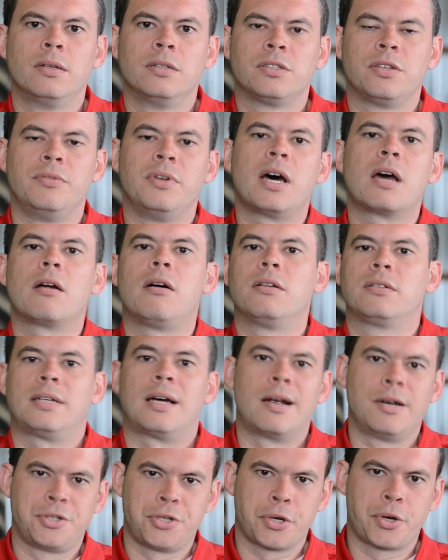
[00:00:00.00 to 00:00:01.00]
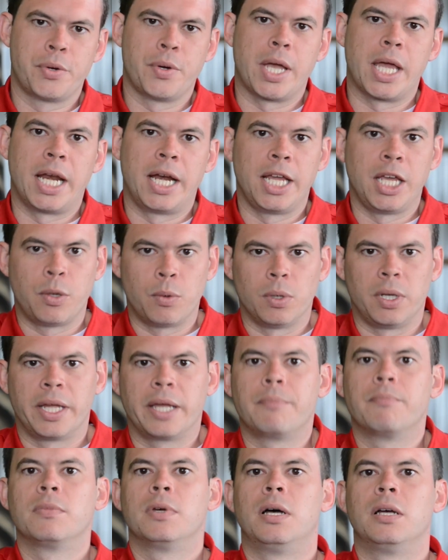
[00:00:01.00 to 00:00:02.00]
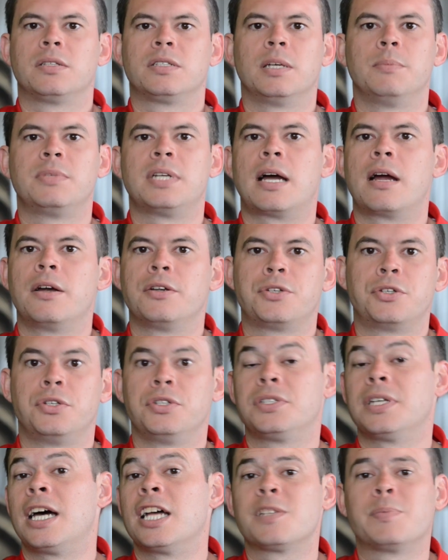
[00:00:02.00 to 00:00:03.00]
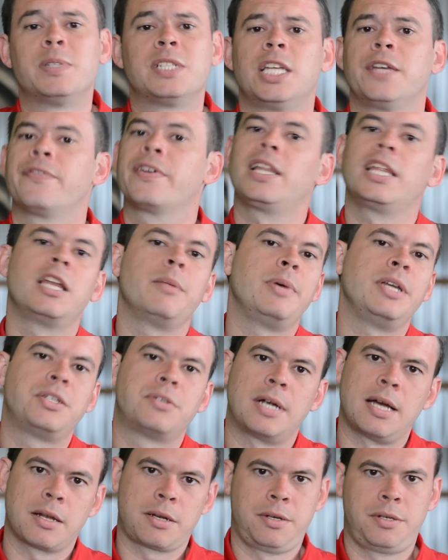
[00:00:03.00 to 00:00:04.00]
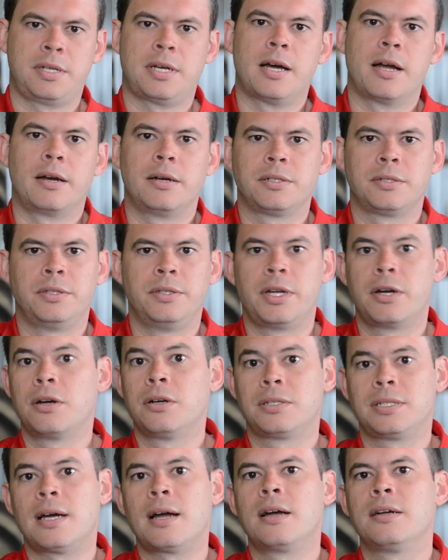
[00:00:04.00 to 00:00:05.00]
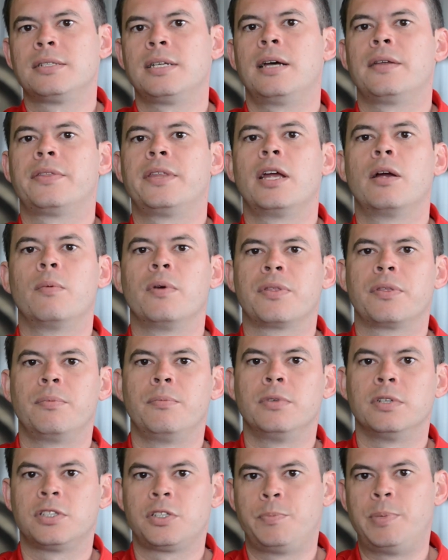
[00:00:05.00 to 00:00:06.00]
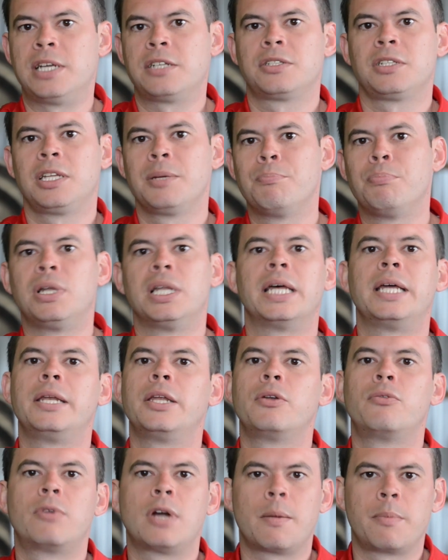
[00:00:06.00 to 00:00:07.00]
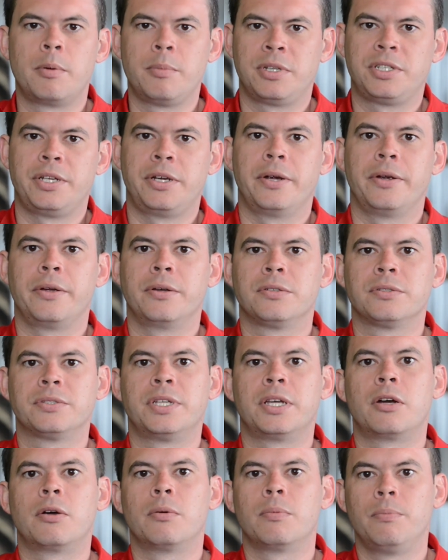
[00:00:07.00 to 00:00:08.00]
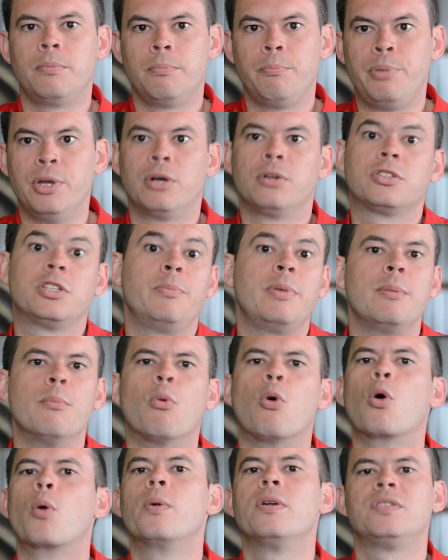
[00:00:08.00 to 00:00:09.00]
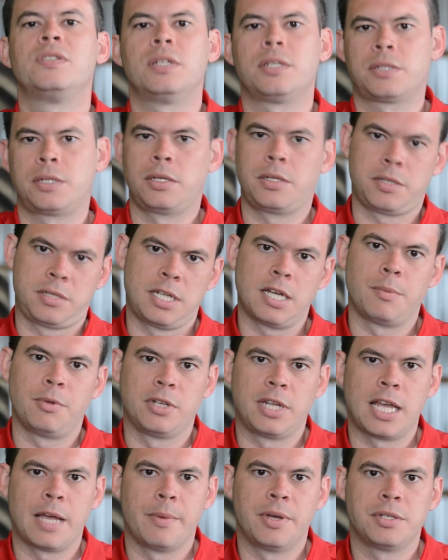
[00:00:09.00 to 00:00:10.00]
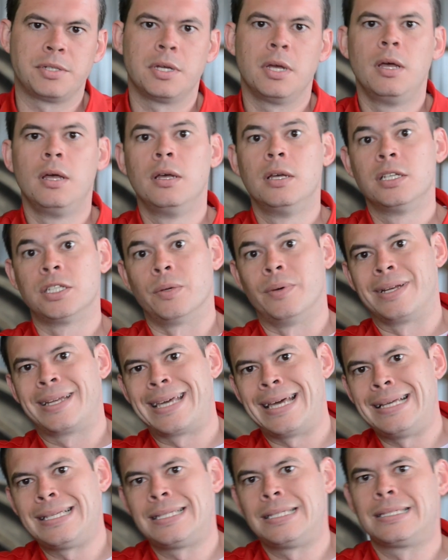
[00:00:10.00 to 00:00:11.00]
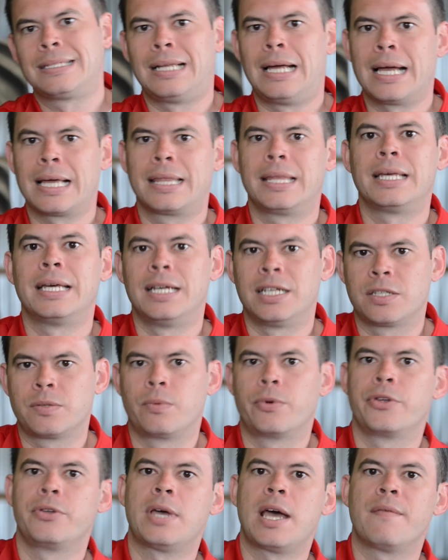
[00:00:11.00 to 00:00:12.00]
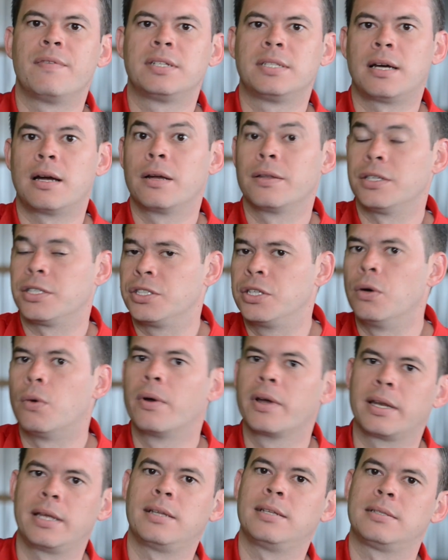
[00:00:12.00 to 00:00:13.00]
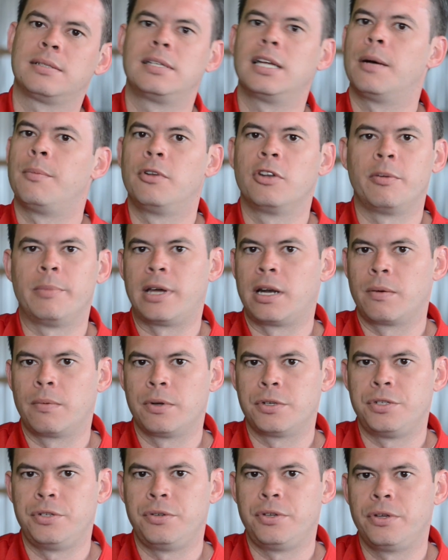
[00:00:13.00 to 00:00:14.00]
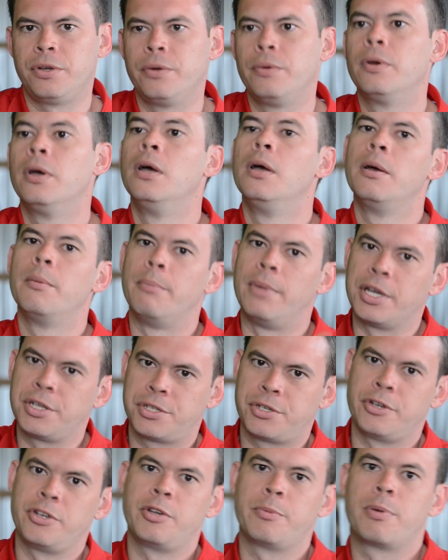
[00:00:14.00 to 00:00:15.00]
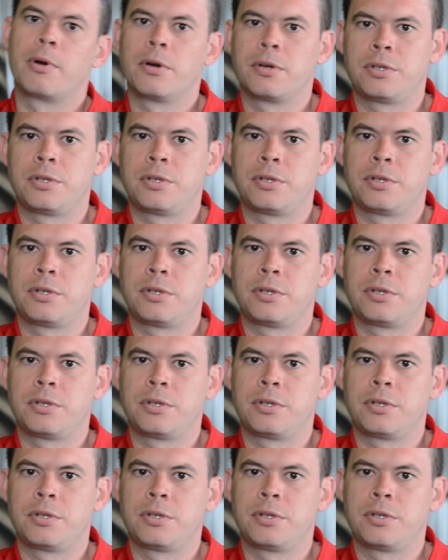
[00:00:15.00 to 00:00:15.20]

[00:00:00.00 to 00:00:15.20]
So not all tires are created equally. Some tires are designed specifically to be tractor tires. There are tires out there with specially blended rubber materials that are built to be more resistant to stubble damage. So in cases like this, where you have a tire that's going to hit stubble no matter what you do, make sure you